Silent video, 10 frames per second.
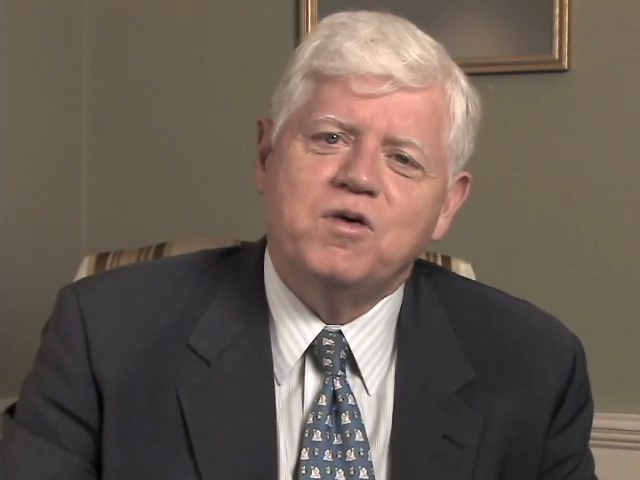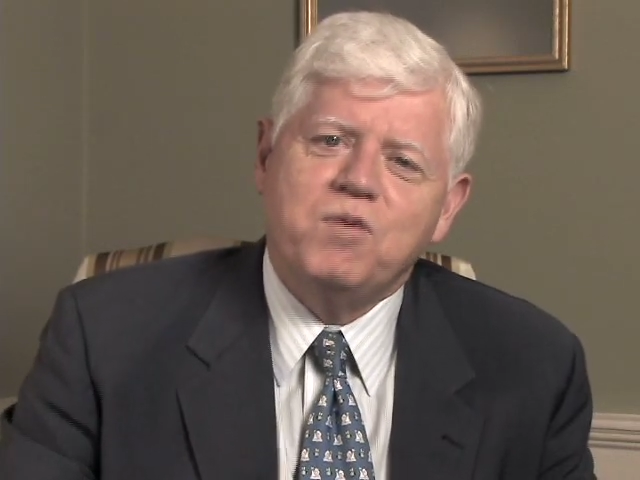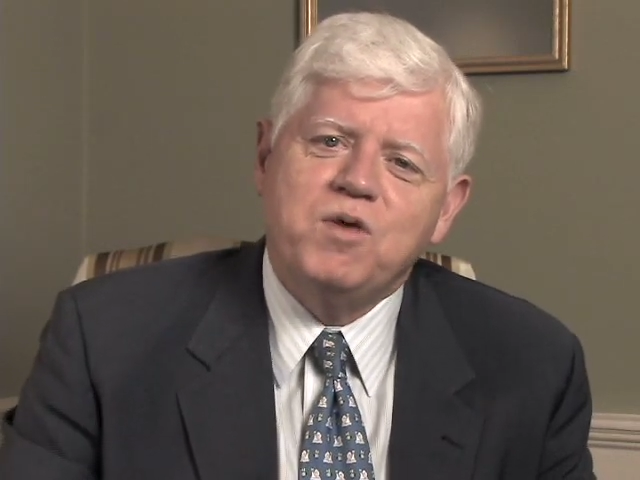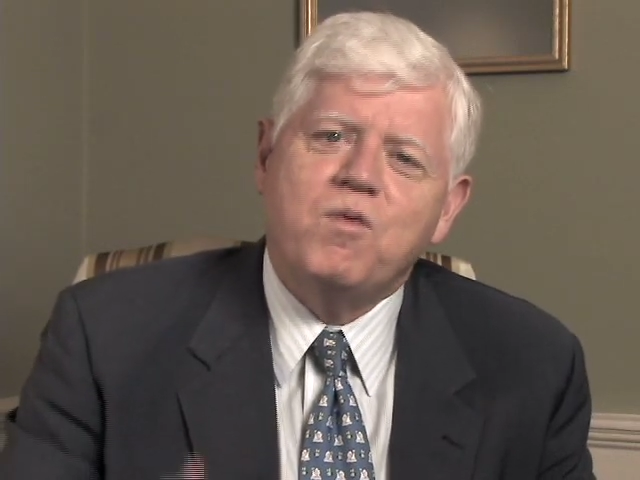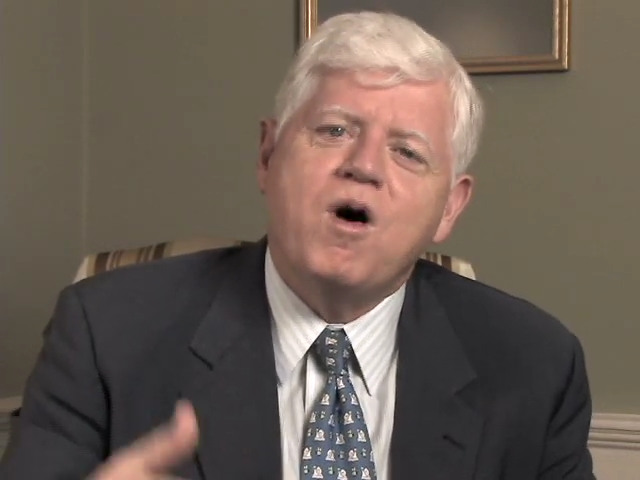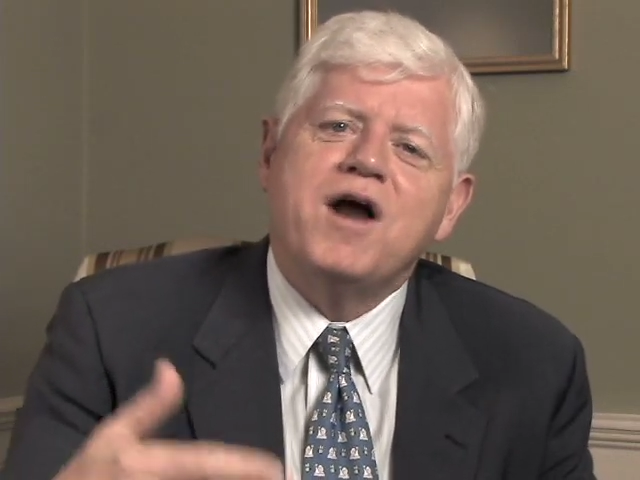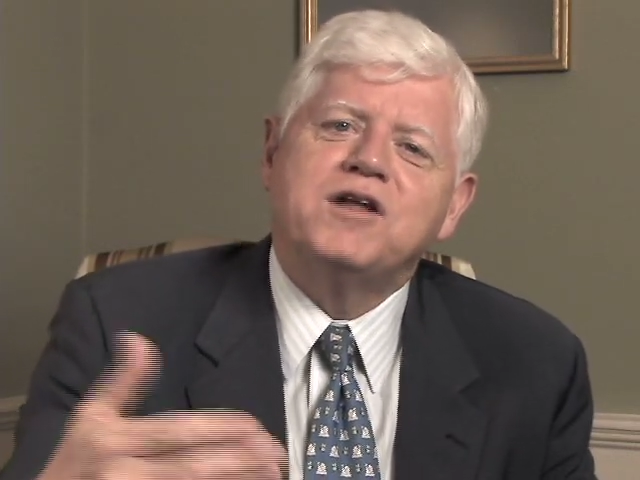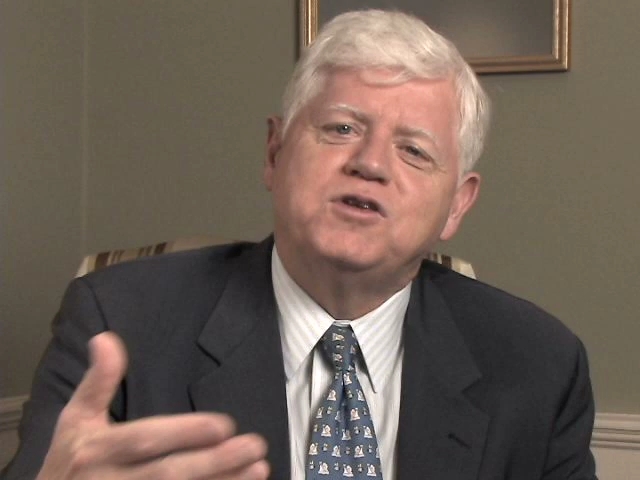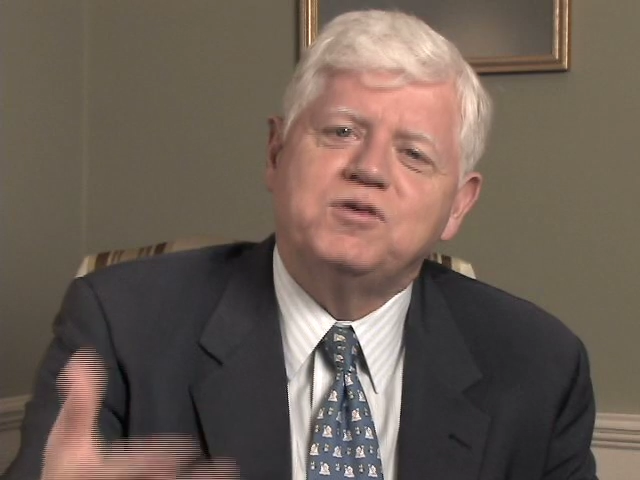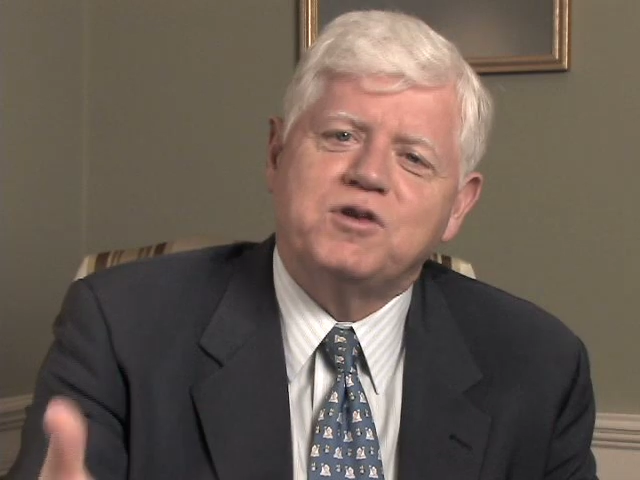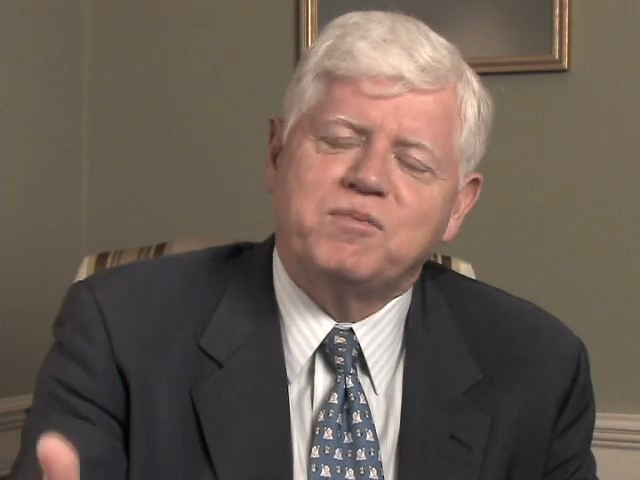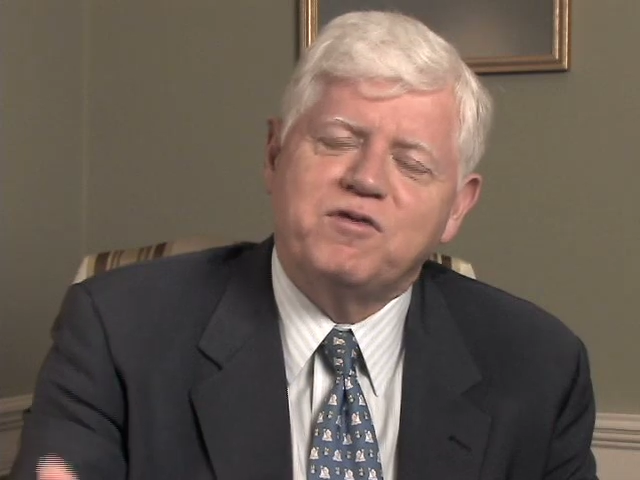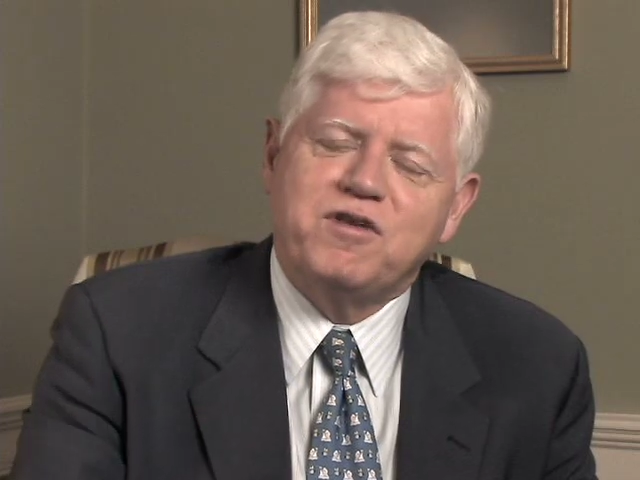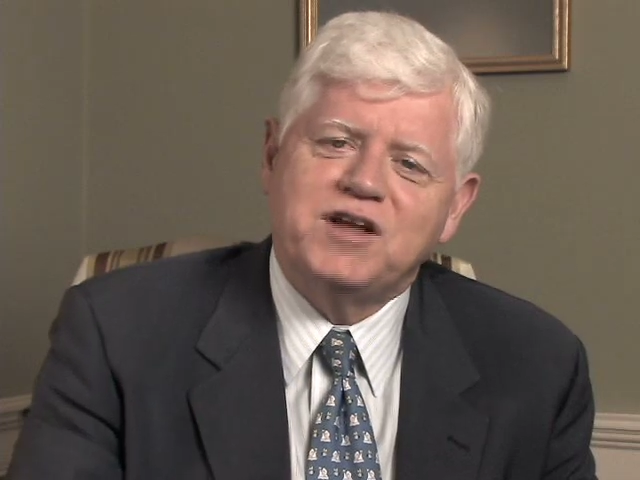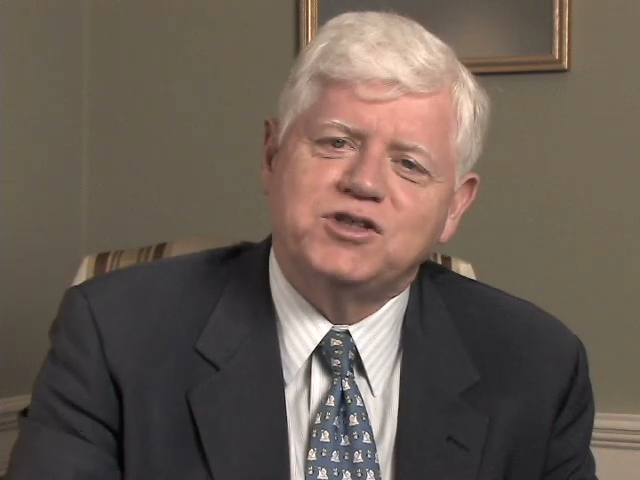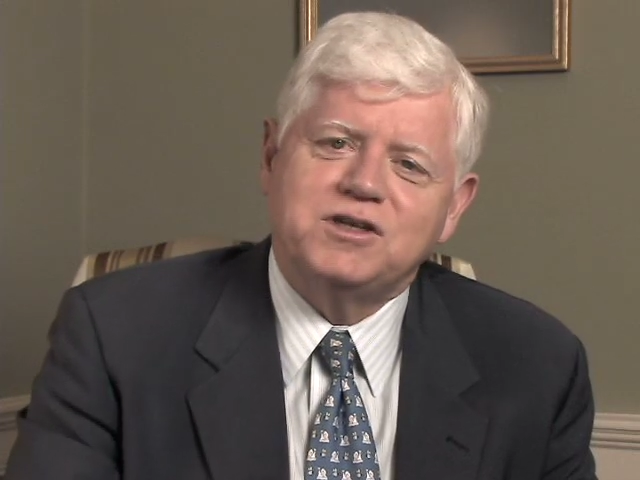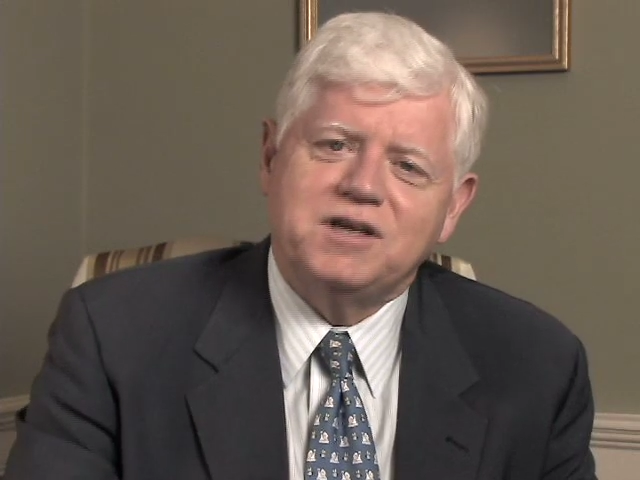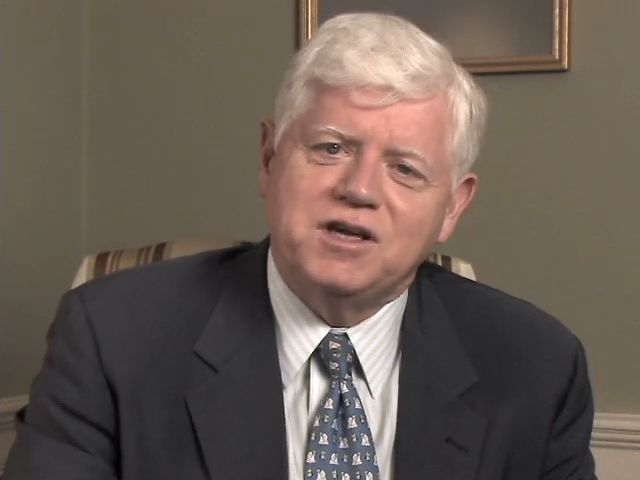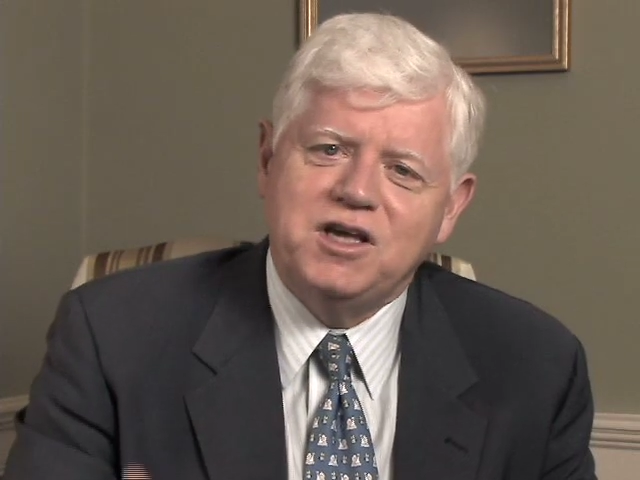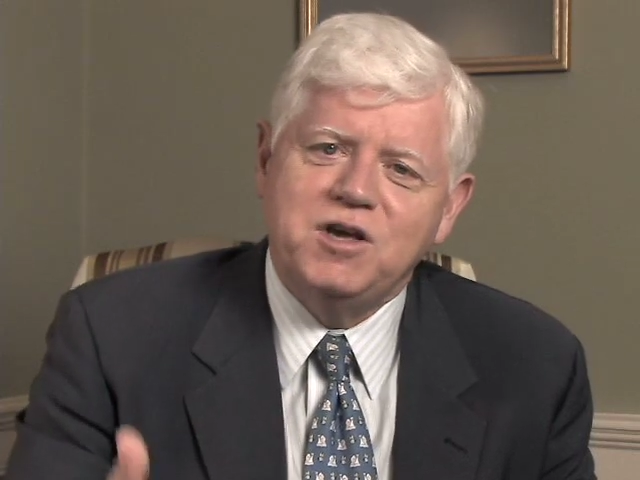We want to do the prevention
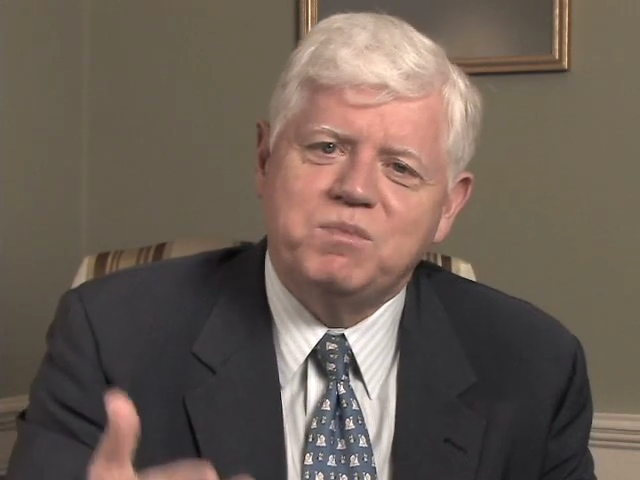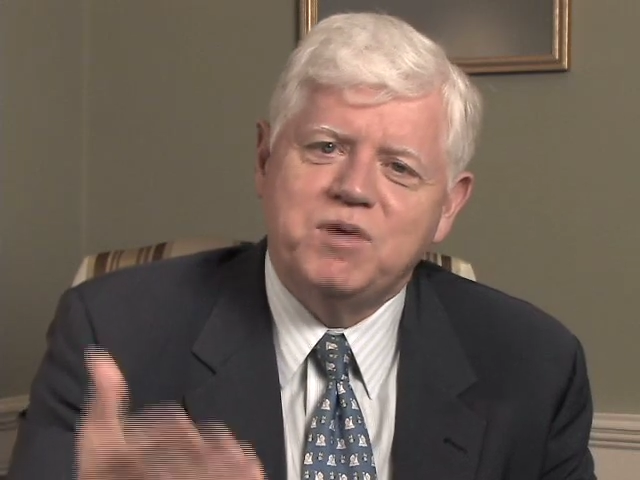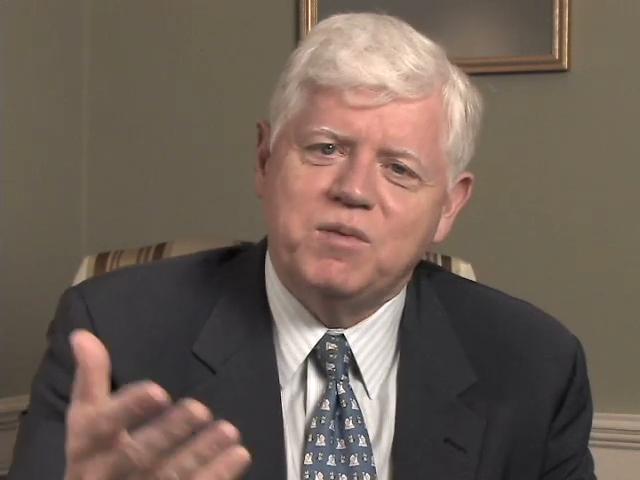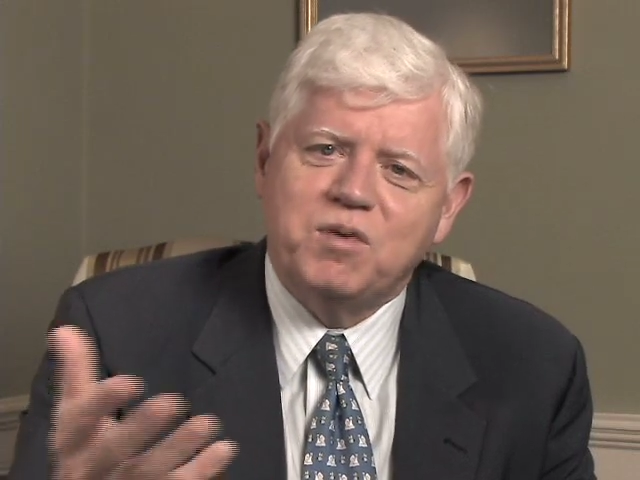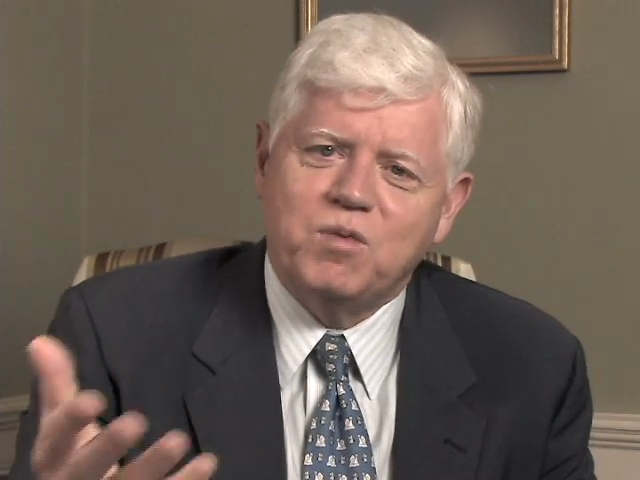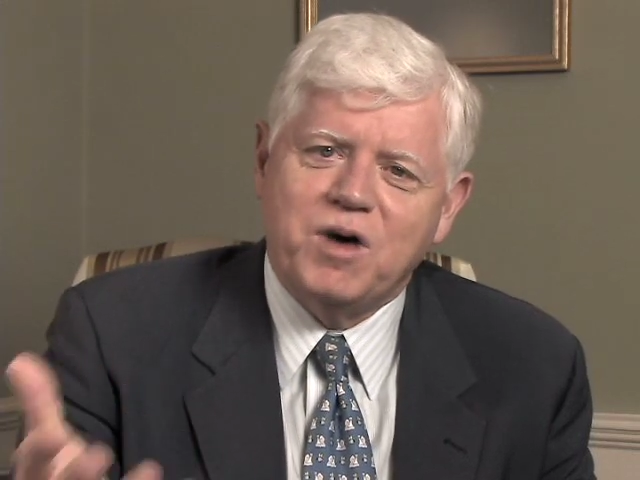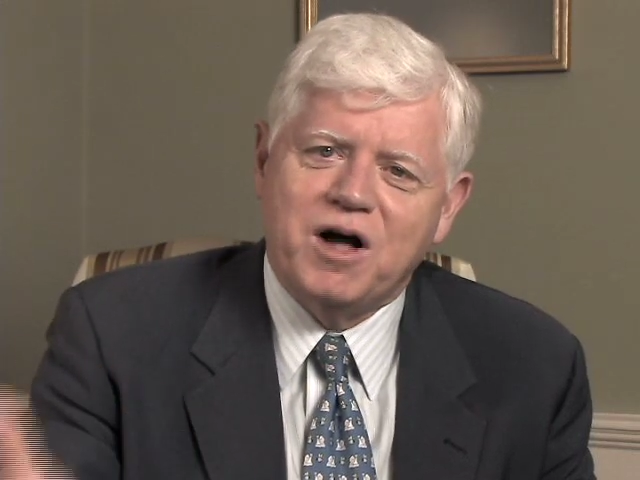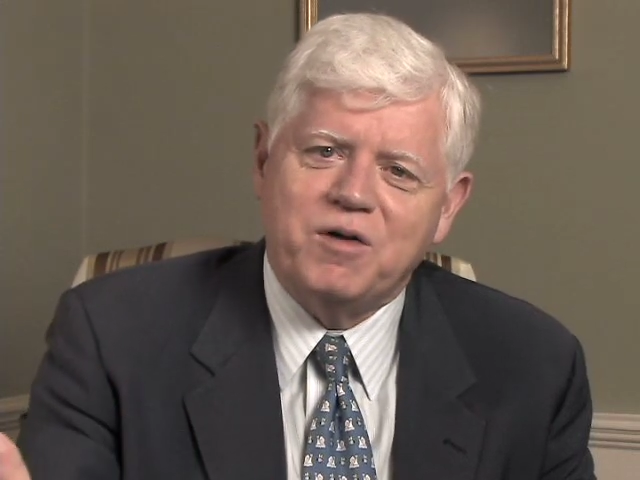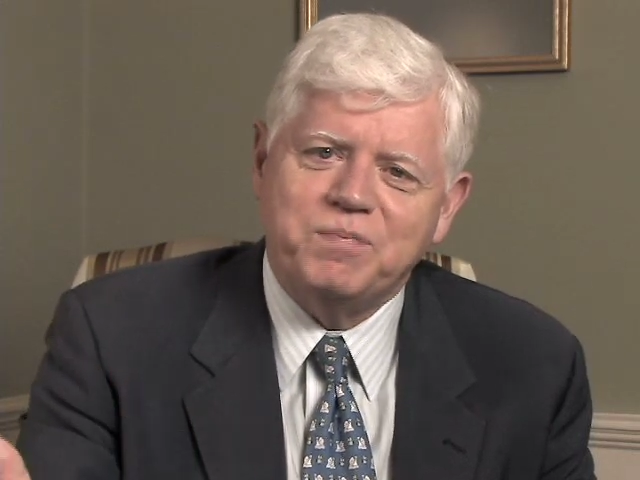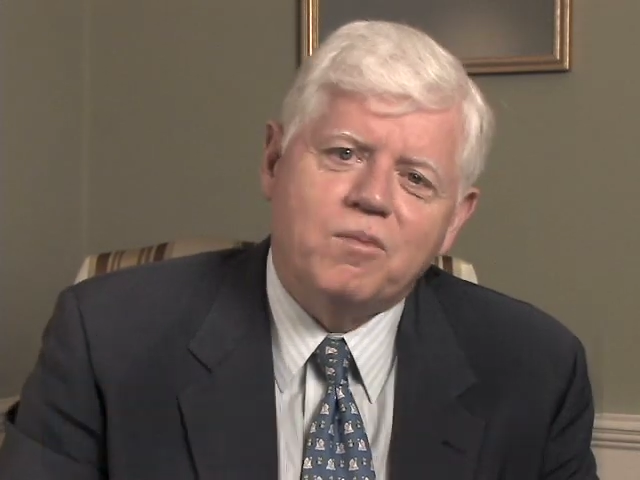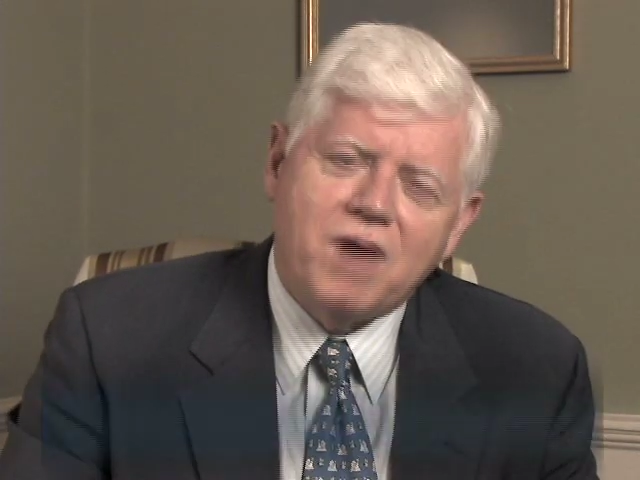and keep people well.